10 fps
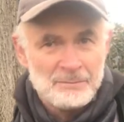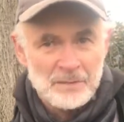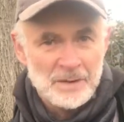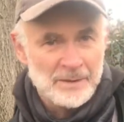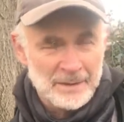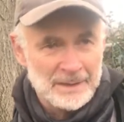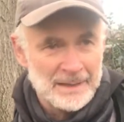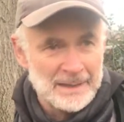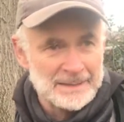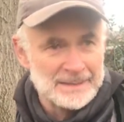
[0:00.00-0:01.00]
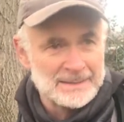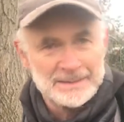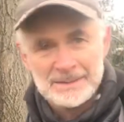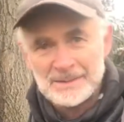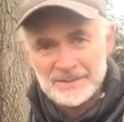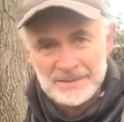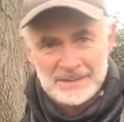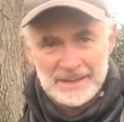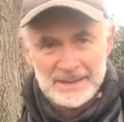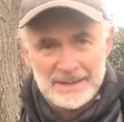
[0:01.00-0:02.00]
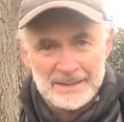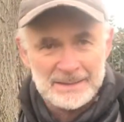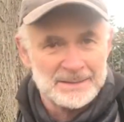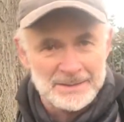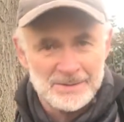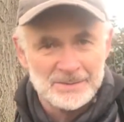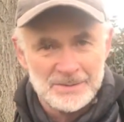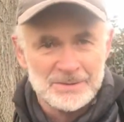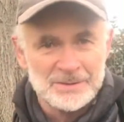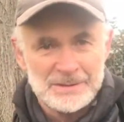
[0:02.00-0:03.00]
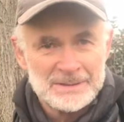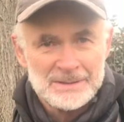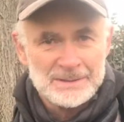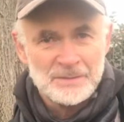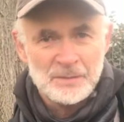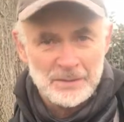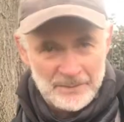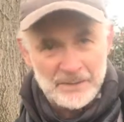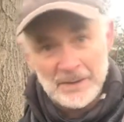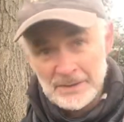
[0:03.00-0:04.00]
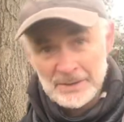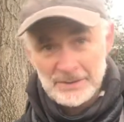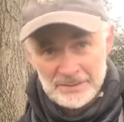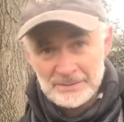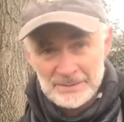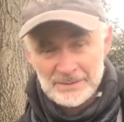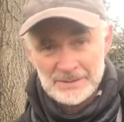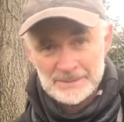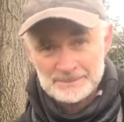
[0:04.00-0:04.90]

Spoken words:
rather than let it starve to death in the cold, trying to find a new roost.